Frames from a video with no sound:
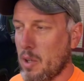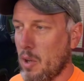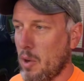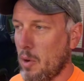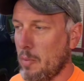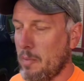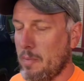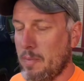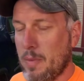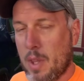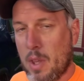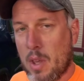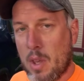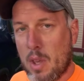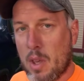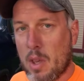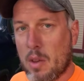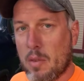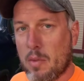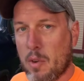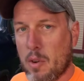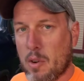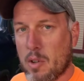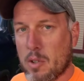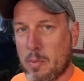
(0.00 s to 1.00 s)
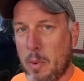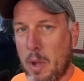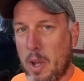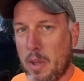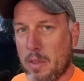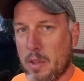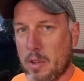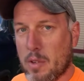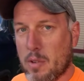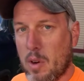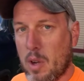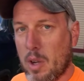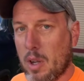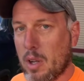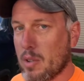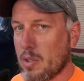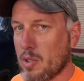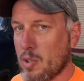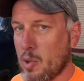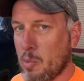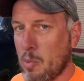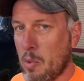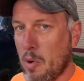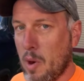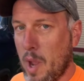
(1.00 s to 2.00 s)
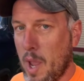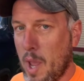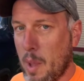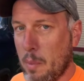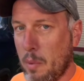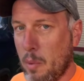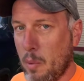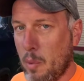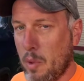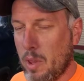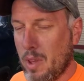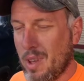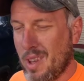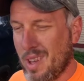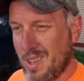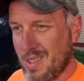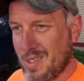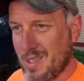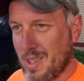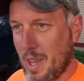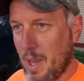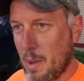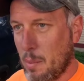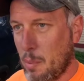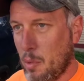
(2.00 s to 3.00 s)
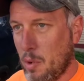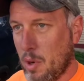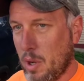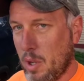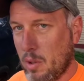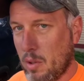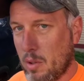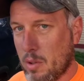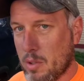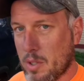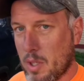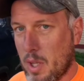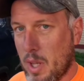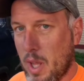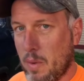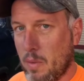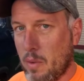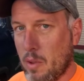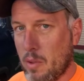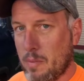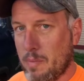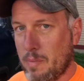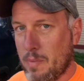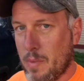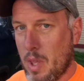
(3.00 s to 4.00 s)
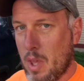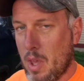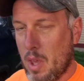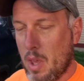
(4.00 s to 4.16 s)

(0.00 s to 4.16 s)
So, first bought the truck, super happy with it. It's at pretty close to level.